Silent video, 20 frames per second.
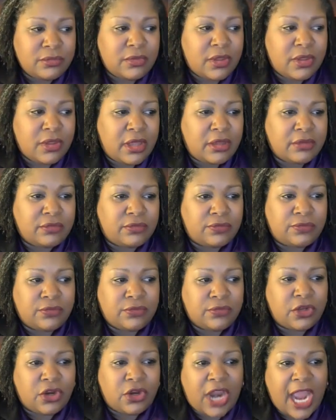of
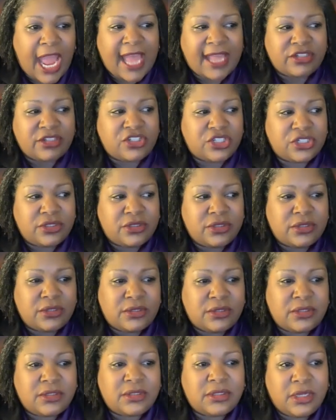their
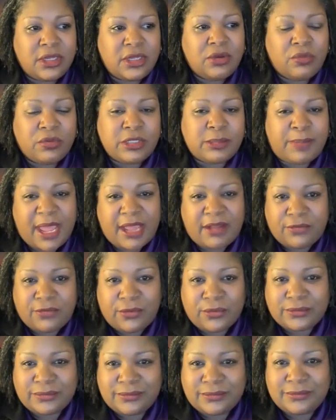actions,
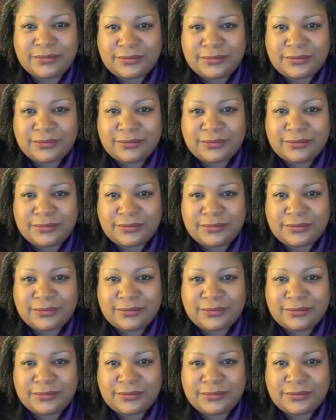respectful.